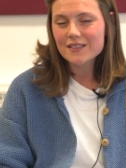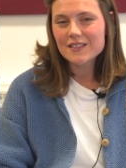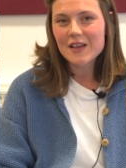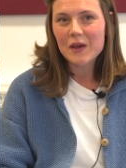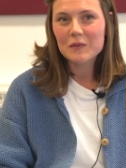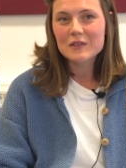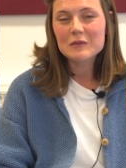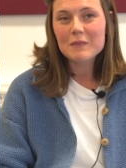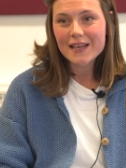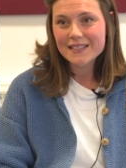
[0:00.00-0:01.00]
So
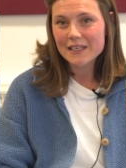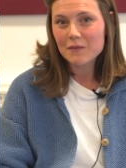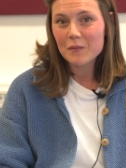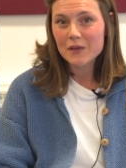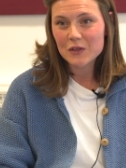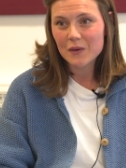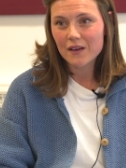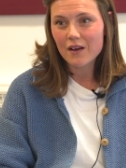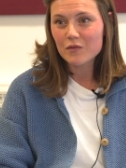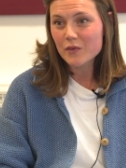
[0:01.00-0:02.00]
especially when we're
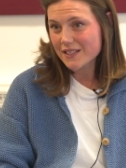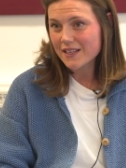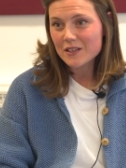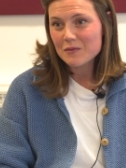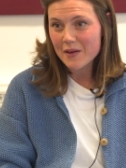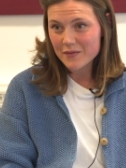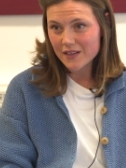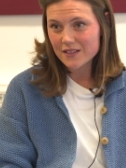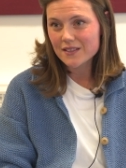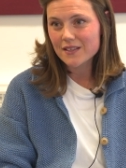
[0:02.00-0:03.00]
doing our research
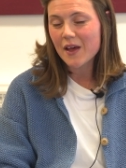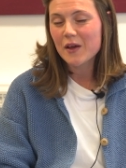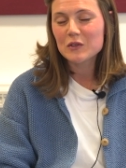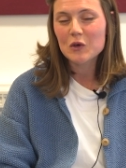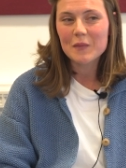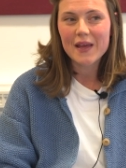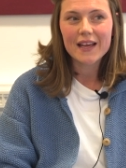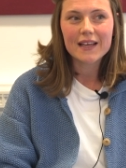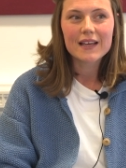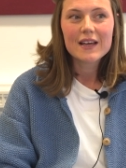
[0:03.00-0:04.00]
methods
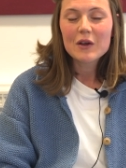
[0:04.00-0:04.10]
topic,